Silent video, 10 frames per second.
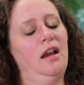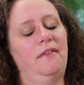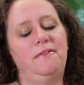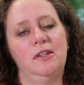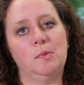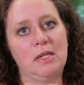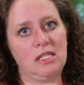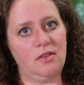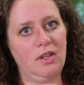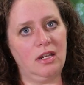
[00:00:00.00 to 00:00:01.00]
I feel
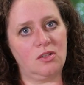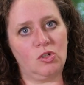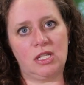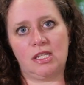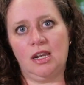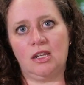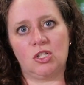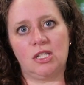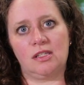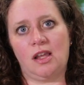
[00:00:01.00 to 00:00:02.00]
myself getting stressed and
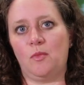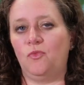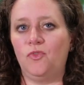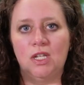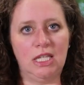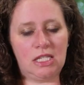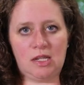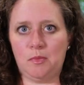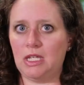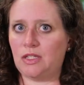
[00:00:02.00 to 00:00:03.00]
anxious, I'm feeling
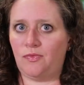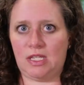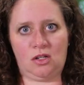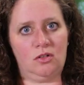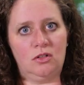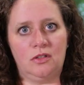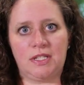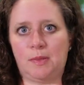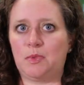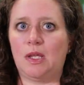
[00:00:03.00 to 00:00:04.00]
some of these physical
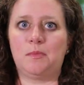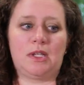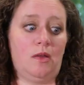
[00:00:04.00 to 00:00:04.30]
symptoms,